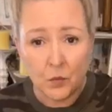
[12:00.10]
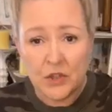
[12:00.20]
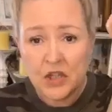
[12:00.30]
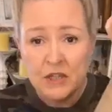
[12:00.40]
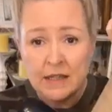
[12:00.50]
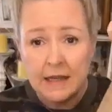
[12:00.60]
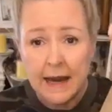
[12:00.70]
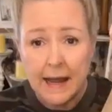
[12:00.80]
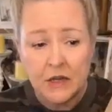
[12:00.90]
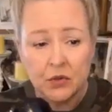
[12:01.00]
it was just the
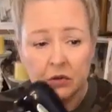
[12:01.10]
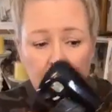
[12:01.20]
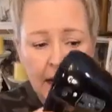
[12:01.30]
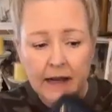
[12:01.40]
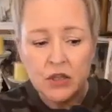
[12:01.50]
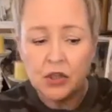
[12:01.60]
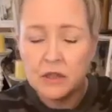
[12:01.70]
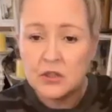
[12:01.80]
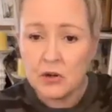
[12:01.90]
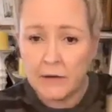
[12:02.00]
natural. I
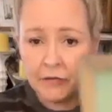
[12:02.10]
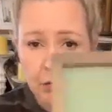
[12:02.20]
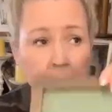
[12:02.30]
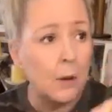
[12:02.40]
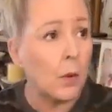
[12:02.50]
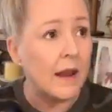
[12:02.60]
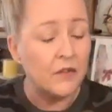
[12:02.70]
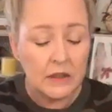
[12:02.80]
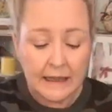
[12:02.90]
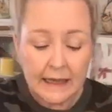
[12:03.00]
took Truffle by
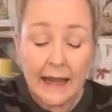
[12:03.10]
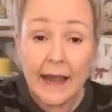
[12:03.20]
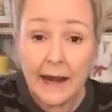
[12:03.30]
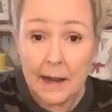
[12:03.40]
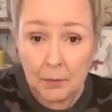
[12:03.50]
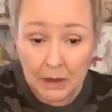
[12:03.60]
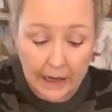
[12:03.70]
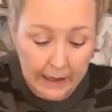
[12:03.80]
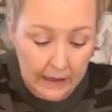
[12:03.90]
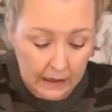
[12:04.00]
Waverly, and I
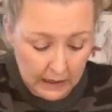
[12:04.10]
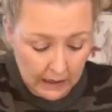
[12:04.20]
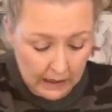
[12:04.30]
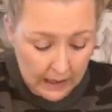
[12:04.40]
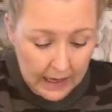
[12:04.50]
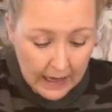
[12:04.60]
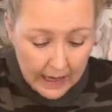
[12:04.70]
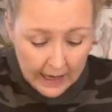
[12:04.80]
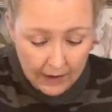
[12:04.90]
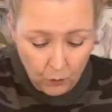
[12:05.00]
applied
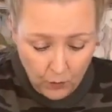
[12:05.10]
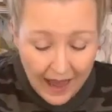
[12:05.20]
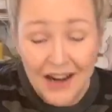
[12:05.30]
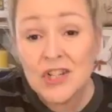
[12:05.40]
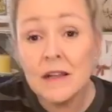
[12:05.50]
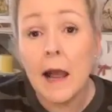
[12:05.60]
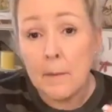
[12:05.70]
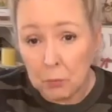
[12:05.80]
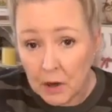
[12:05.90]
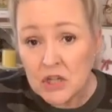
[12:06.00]
it. Actually,
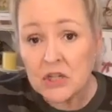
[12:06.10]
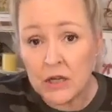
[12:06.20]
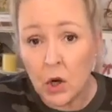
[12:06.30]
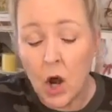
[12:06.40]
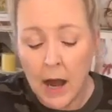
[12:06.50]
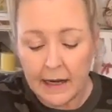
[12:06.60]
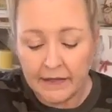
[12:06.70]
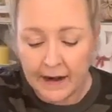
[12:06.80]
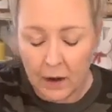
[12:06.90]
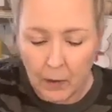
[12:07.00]
I brushed it on,
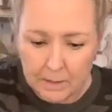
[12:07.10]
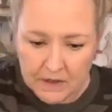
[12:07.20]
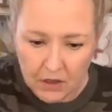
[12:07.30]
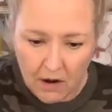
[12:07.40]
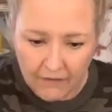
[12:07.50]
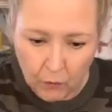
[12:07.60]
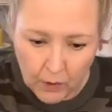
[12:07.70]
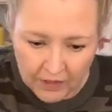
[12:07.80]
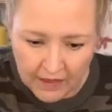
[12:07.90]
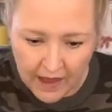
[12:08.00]
and then I wiped it off
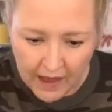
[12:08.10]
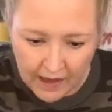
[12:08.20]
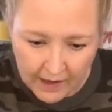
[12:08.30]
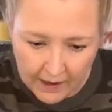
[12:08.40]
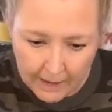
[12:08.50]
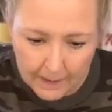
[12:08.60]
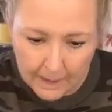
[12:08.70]
with a